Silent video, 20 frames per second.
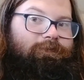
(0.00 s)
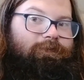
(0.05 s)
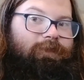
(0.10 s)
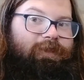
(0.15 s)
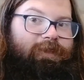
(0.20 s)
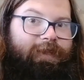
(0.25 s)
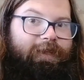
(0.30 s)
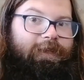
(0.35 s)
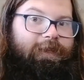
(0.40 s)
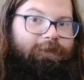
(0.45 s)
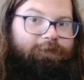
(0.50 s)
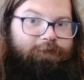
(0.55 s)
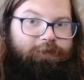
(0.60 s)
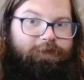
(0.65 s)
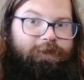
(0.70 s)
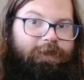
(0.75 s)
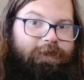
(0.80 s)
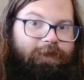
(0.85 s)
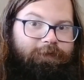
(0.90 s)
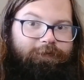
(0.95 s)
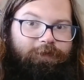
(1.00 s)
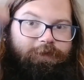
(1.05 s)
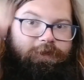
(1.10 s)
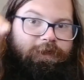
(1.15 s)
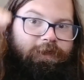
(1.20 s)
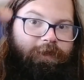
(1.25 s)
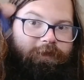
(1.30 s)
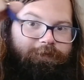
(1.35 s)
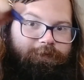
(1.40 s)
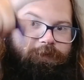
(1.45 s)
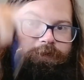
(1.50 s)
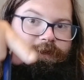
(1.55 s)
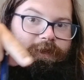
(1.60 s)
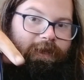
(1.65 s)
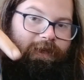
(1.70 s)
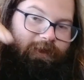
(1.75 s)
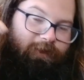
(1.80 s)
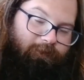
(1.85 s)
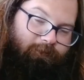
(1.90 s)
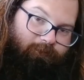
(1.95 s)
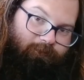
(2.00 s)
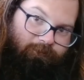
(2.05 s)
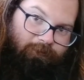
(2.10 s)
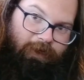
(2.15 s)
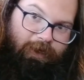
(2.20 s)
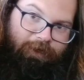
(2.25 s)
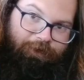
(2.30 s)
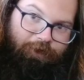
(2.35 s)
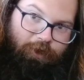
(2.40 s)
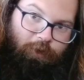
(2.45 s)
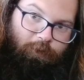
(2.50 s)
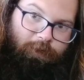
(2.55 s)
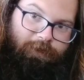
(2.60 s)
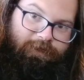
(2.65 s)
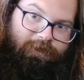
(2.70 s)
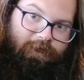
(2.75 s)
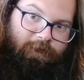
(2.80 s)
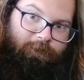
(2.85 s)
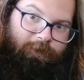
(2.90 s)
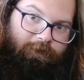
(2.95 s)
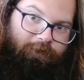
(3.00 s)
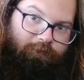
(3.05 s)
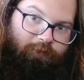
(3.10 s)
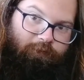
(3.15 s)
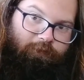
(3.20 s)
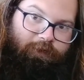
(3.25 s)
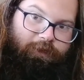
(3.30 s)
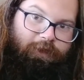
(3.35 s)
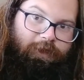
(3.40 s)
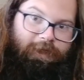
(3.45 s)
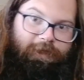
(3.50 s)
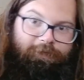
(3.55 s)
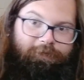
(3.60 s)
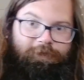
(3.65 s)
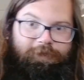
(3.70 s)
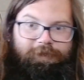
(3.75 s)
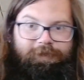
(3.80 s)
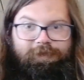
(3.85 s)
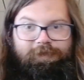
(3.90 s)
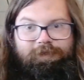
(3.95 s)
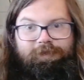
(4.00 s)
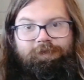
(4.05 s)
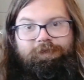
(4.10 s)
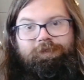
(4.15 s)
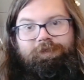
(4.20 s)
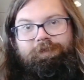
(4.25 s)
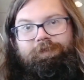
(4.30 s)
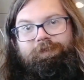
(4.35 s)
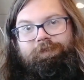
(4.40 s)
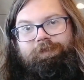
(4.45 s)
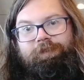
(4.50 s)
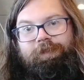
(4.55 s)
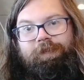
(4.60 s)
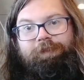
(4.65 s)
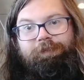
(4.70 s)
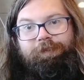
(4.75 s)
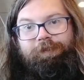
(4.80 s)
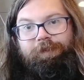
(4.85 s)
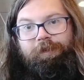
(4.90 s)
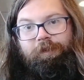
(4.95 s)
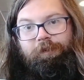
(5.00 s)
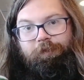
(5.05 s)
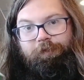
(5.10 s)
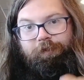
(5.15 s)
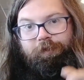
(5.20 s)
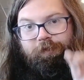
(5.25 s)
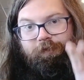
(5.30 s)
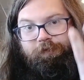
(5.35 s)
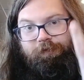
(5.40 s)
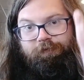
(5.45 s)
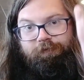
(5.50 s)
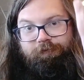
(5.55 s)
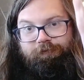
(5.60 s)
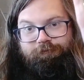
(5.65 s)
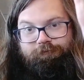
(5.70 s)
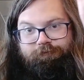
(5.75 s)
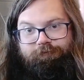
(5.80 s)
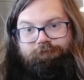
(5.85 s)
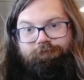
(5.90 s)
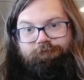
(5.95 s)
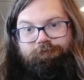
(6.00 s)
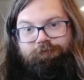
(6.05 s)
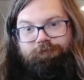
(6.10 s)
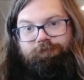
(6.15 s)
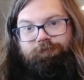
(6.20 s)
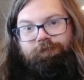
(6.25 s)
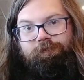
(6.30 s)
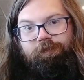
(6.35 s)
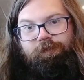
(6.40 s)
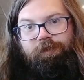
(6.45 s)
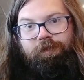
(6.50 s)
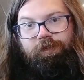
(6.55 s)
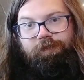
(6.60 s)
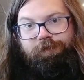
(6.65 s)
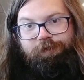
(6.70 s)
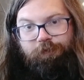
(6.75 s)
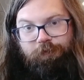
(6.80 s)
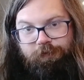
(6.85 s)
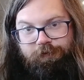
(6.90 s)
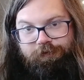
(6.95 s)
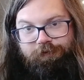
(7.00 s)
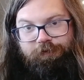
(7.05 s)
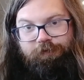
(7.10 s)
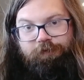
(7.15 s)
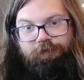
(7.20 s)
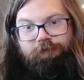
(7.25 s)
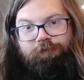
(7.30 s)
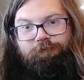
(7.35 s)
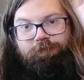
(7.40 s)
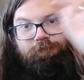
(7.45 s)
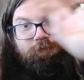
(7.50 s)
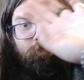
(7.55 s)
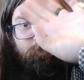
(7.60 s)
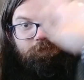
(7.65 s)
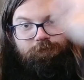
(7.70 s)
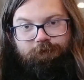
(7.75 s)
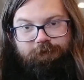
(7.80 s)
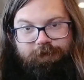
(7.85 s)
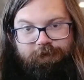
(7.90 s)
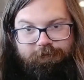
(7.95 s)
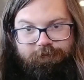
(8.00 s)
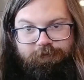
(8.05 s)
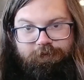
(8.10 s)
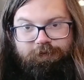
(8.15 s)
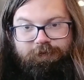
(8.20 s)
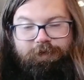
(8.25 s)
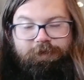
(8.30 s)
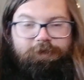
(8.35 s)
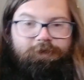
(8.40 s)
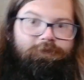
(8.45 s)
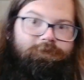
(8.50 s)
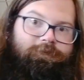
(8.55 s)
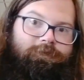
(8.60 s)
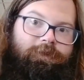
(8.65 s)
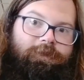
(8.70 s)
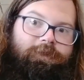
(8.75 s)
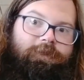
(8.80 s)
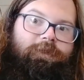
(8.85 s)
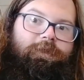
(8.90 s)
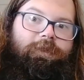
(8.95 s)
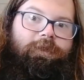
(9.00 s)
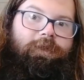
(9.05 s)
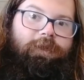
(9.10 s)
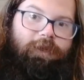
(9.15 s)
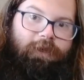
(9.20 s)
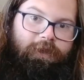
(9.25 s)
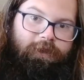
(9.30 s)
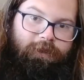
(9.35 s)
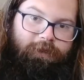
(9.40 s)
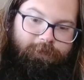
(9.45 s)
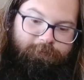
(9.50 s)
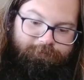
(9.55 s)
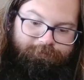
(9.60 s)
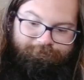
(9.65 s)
day after day after day after day, and no one's coming through the office, even though they're a sourcer, whatever the hell.